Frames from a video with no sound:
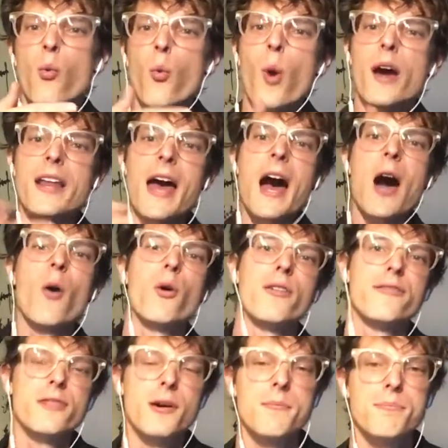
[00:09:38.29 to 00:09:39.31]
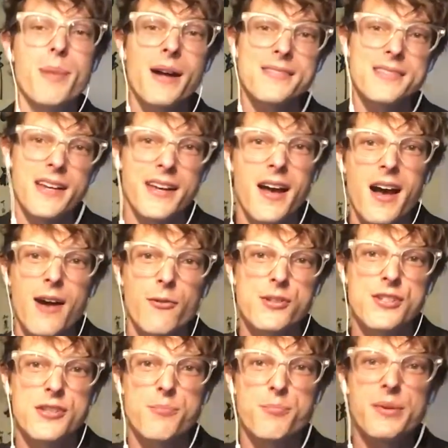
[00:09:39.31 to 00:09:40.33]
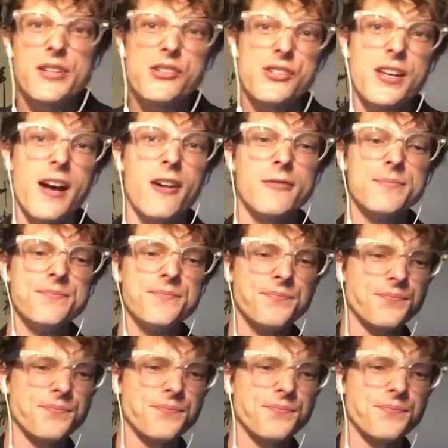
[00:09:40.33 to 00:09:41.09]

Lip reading: 1 hour from Pattaya, which is a beach town.